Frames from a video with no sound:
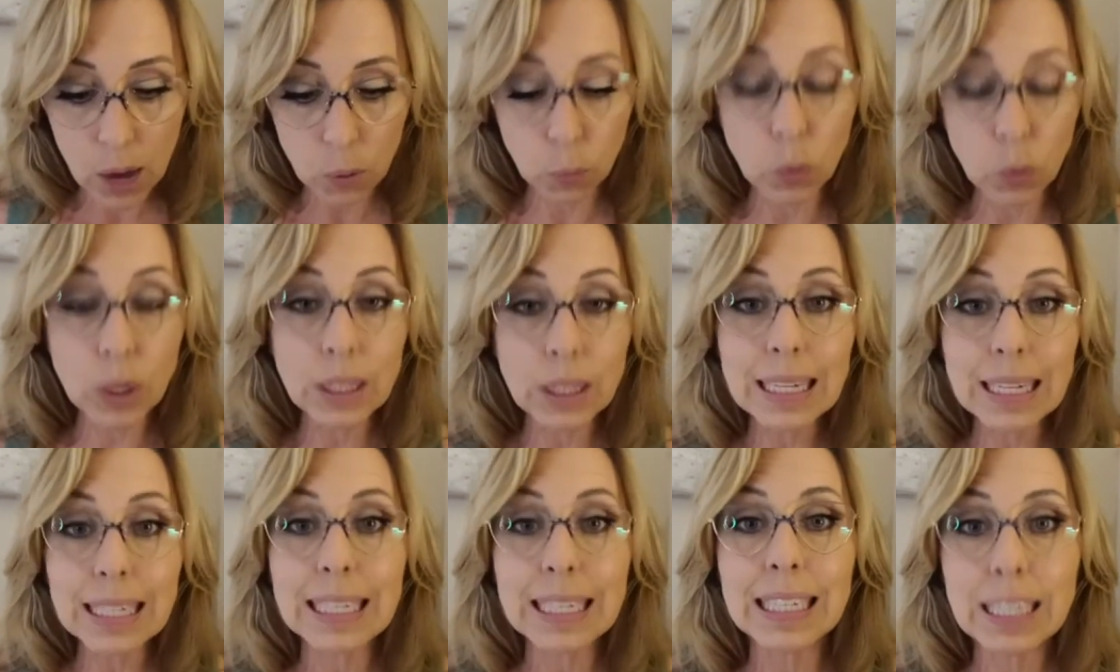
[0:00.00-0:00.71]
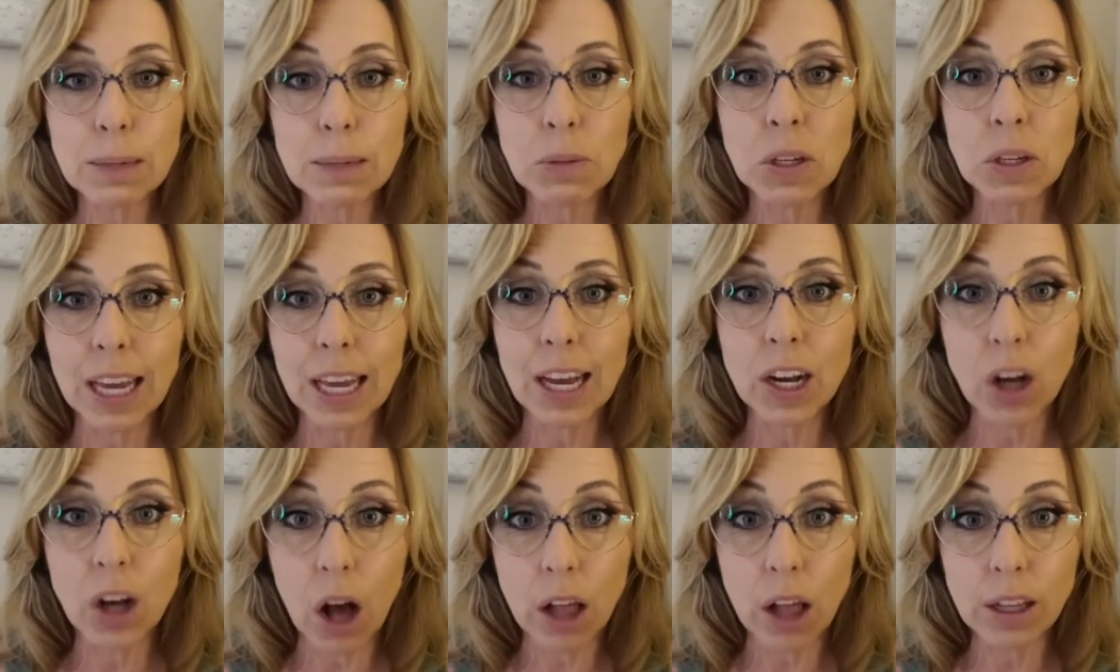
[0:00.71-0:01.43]
really
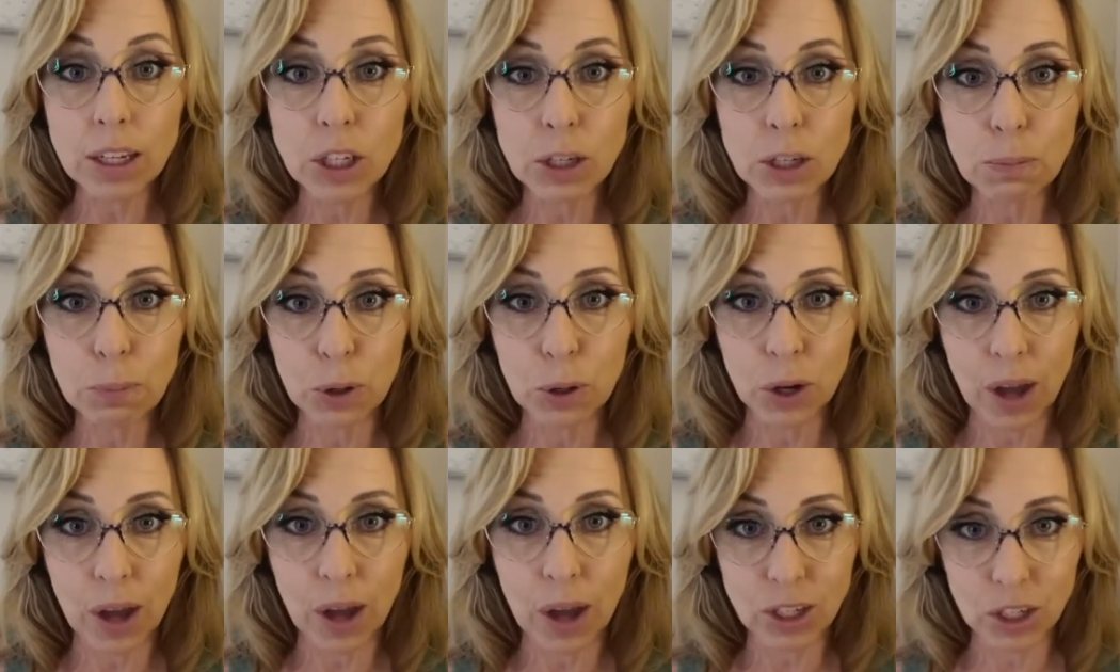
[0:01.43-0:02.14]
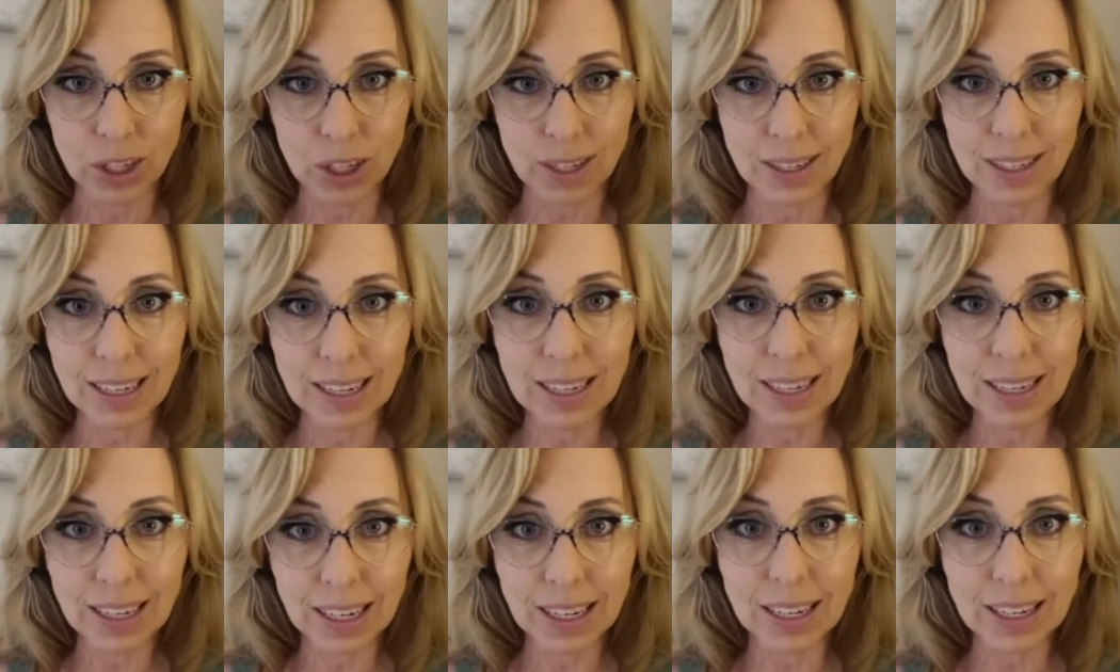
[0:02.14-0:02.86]
stimulate collagen production
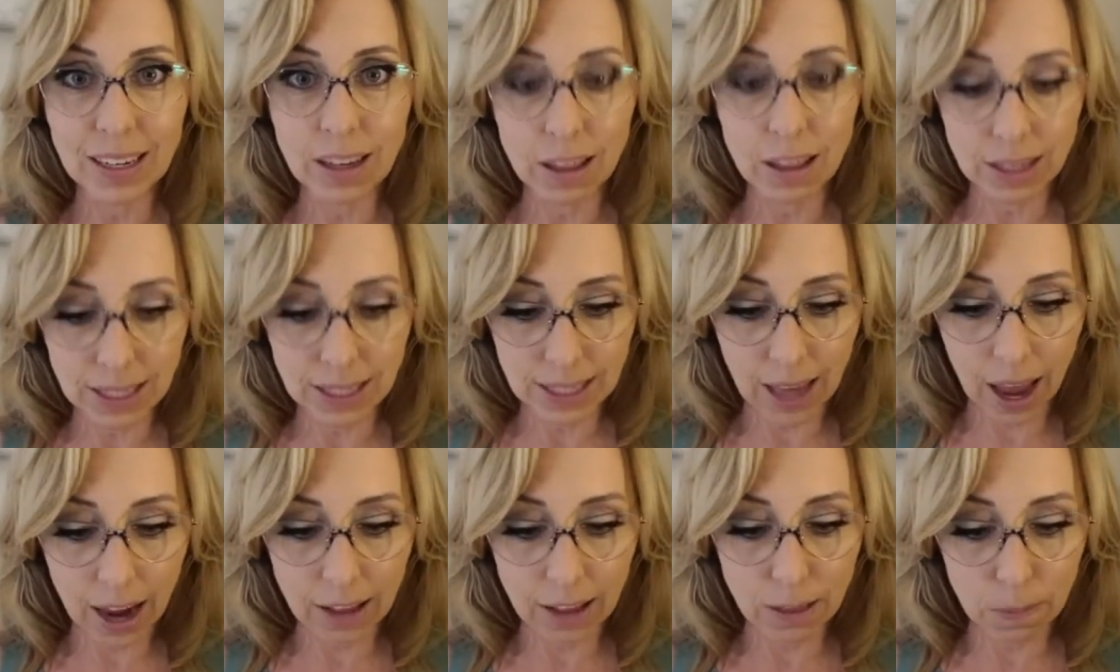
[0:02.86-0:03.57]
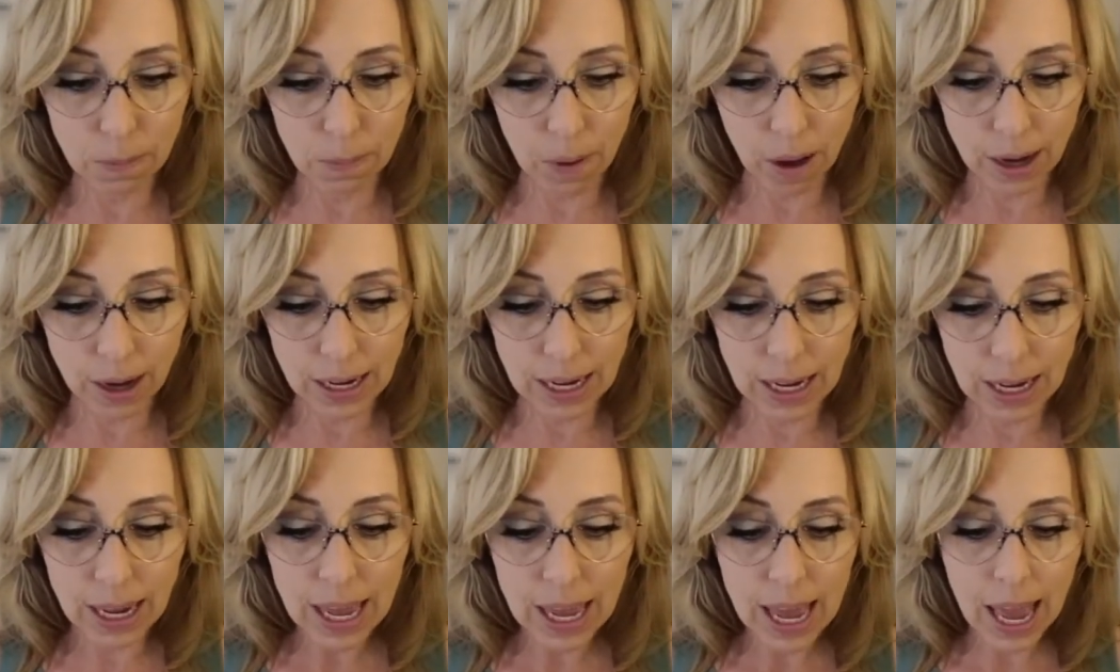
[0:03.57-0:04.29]
inside the
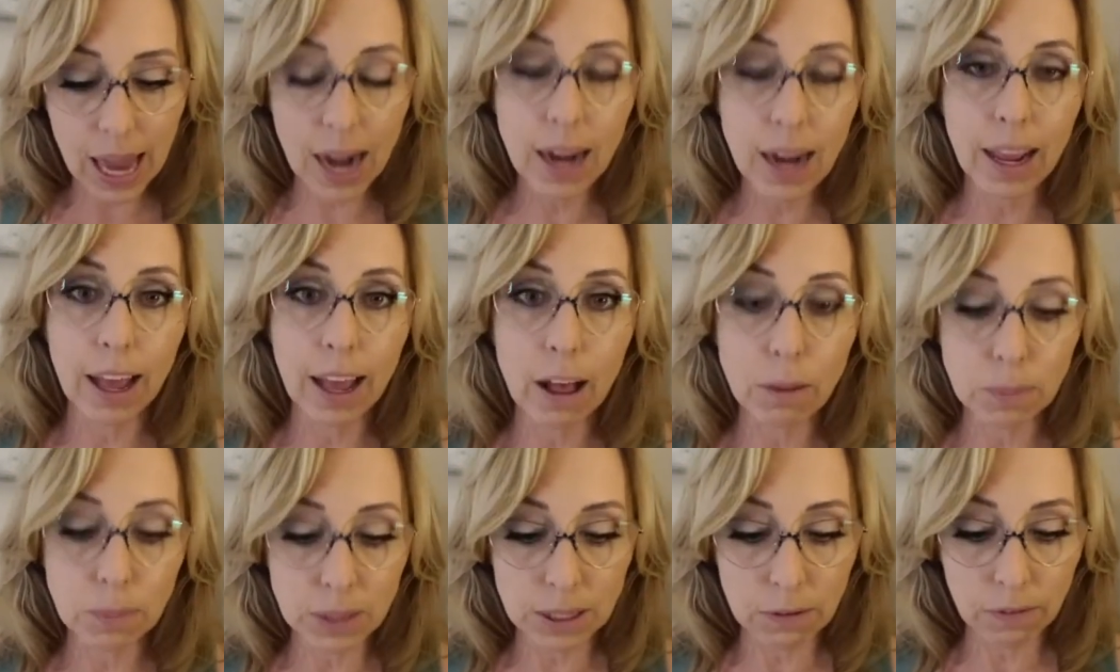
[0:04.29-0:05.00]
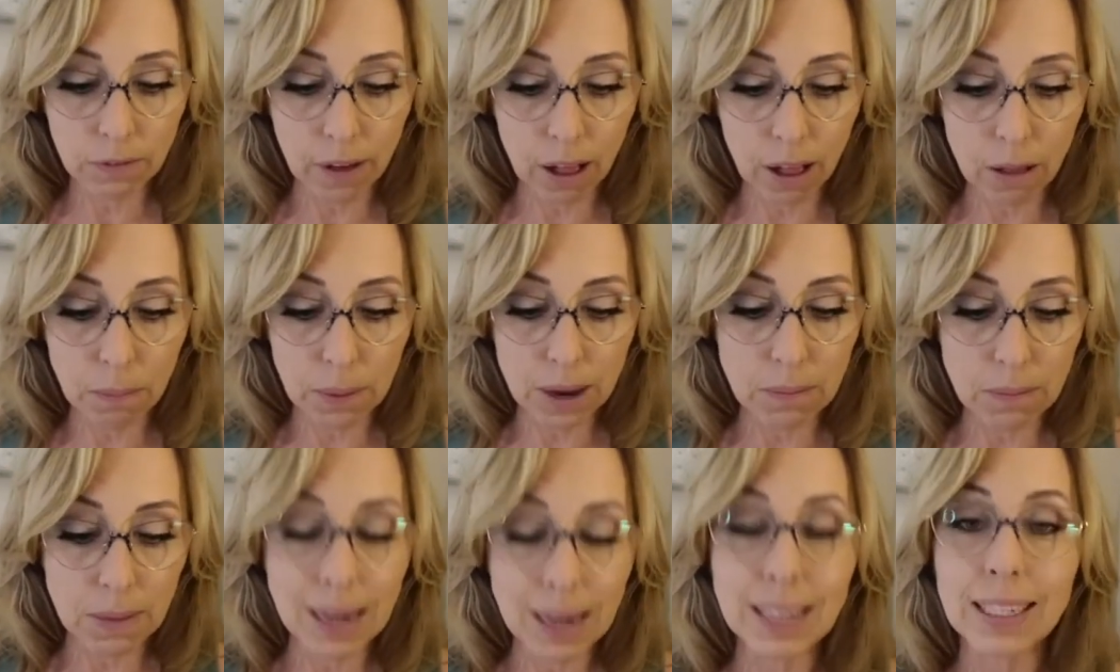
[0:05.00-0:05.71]
body, and it helps develop
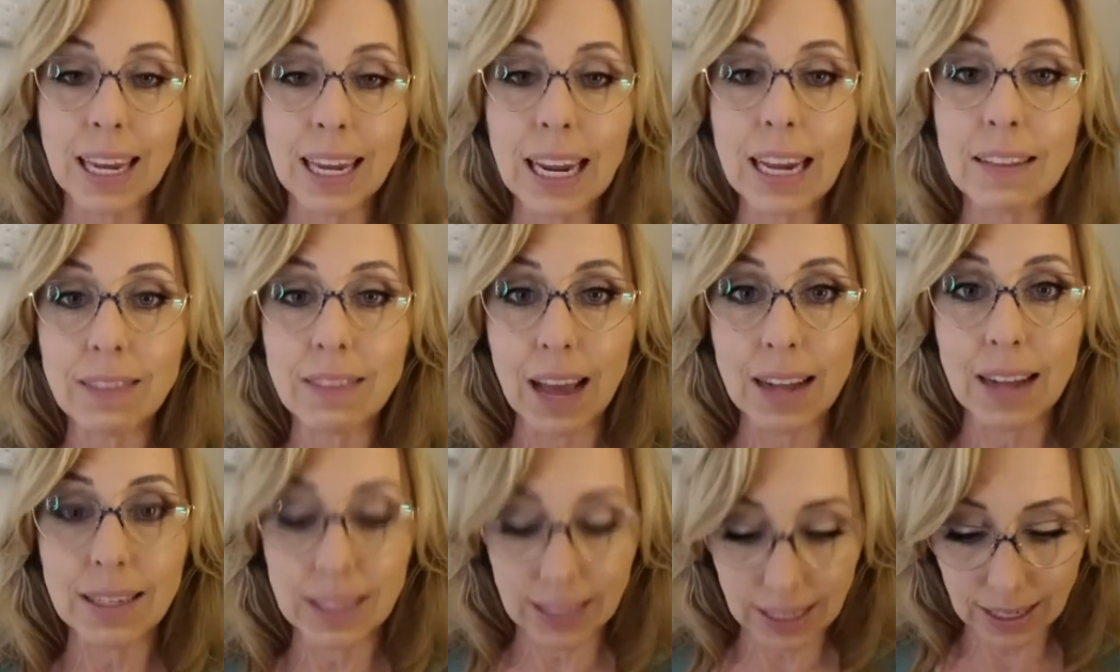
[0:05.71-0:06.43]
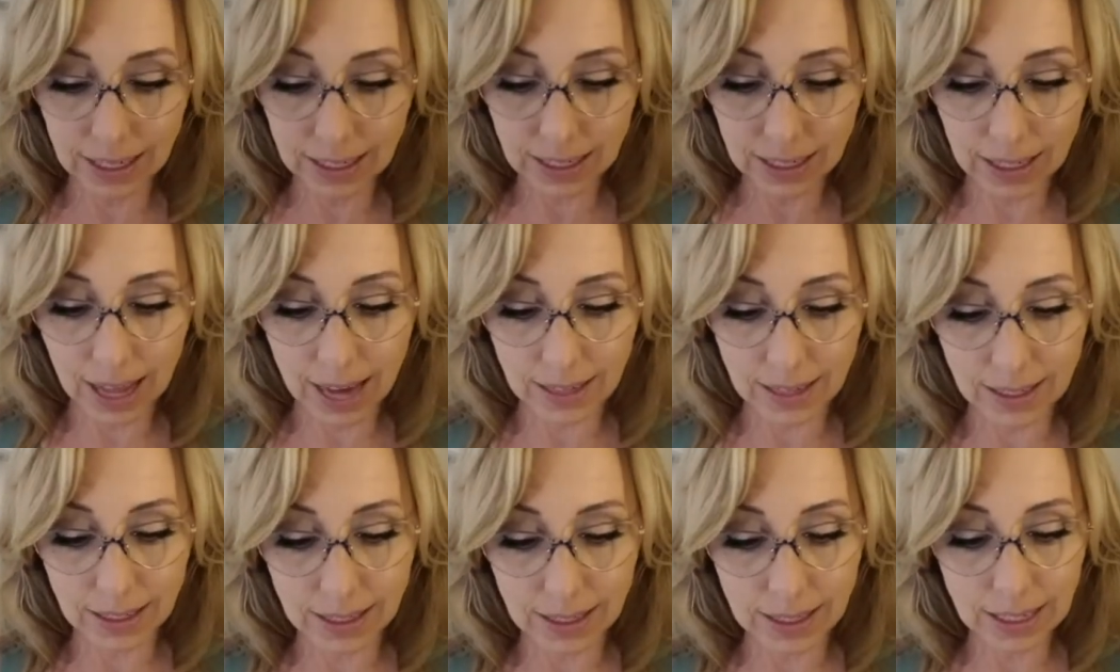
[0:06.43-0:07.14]
and maintain that skin's
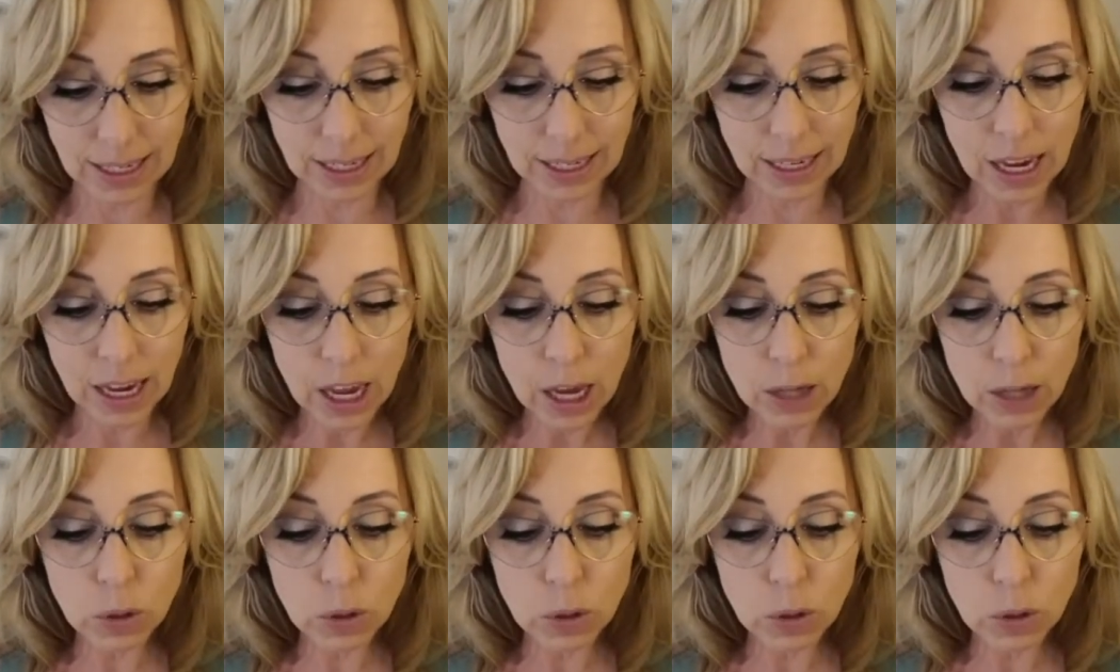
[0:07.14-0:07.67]
elasticity.